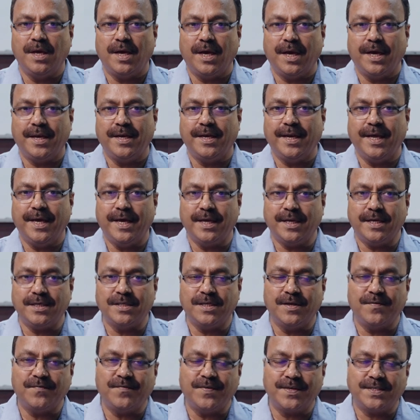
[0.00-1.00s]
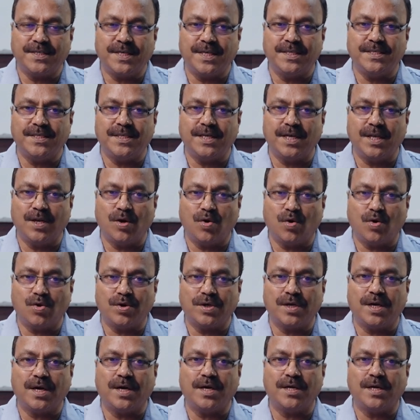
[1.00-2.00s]
and N A C is emphasizing a
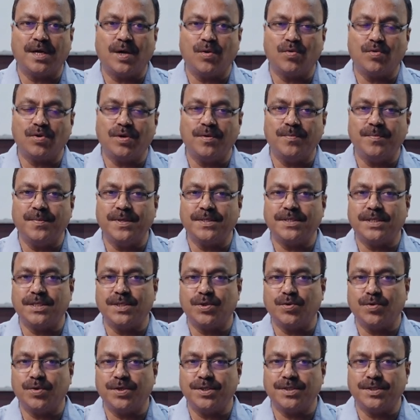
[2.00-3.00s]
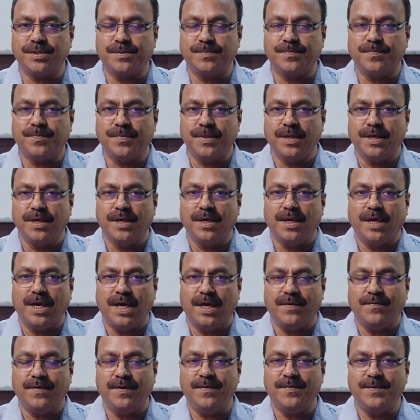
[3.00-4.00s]
lot on outcome-based education.
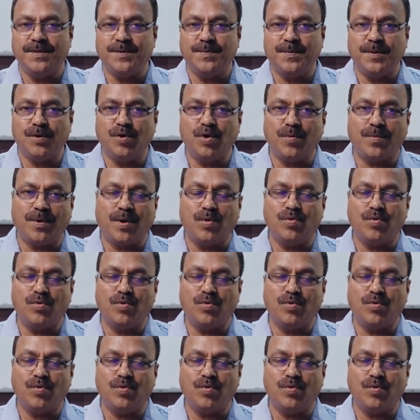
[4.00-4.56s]
And when we speak of